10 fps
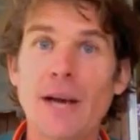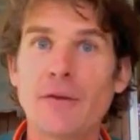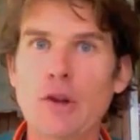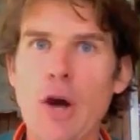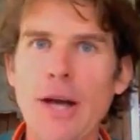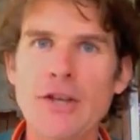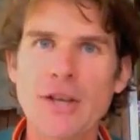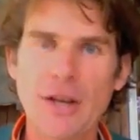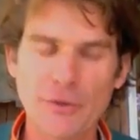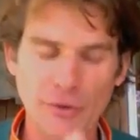
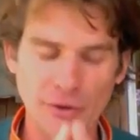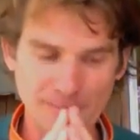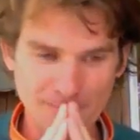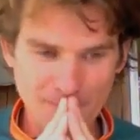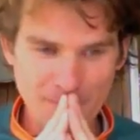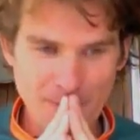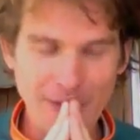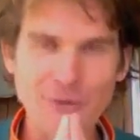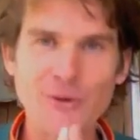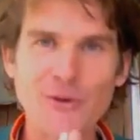glycogen
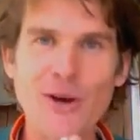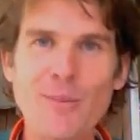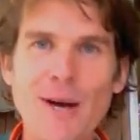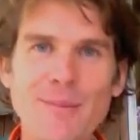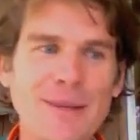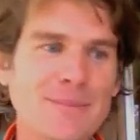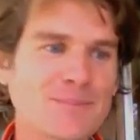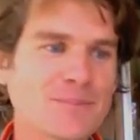as a result, pardon me.